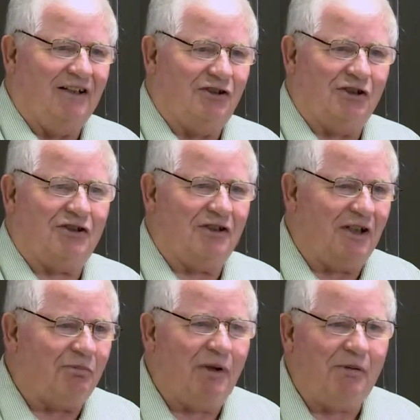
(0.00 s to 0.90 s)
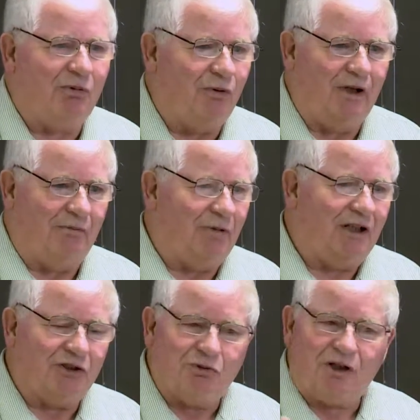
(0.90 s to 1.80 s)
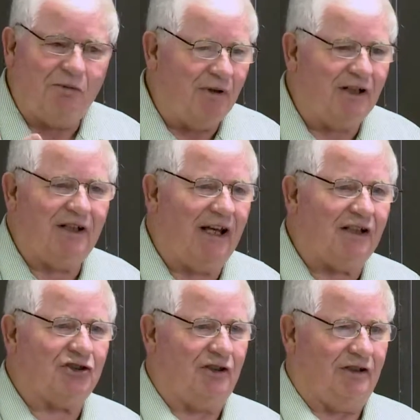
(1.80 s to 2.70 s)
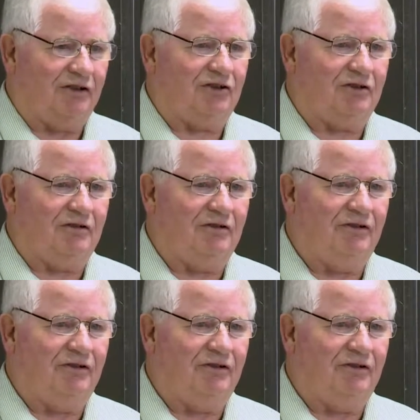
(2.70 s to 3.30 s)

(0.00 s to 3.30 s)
just to get people in, because we're committed to excellence.